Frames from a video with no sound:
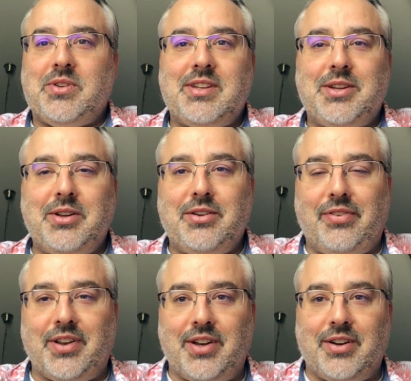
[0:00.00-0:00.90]
to know your
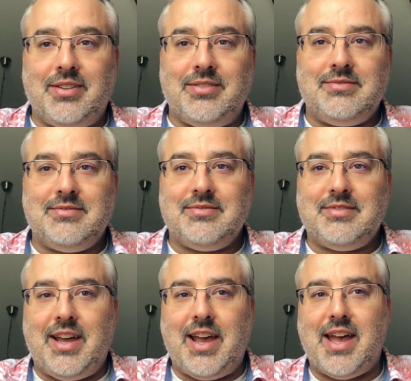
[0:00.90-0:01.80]
funder.
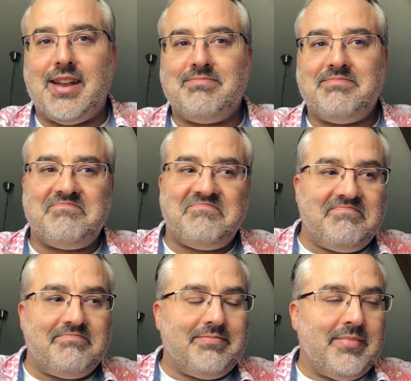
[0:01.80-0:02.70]
And
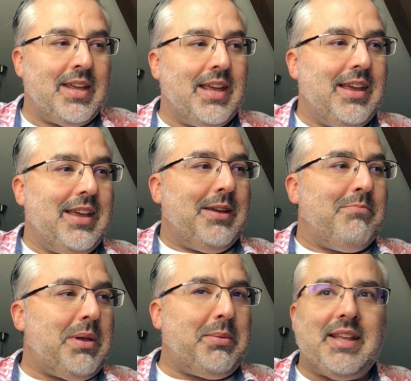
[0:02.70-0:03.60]

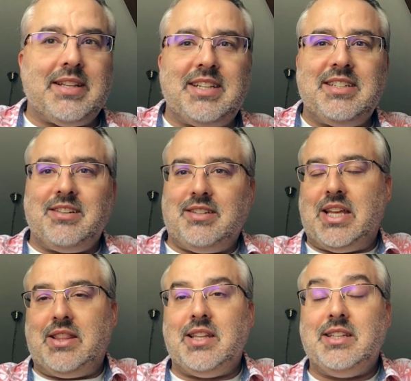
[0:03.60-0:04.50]
maybe that's easier
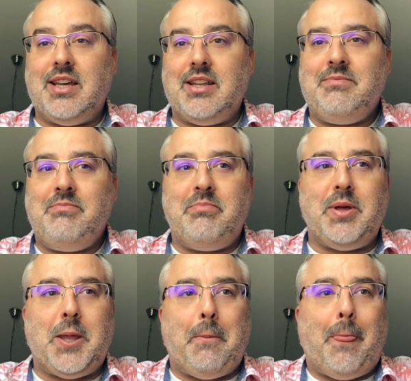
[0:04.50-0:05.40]
said than done, but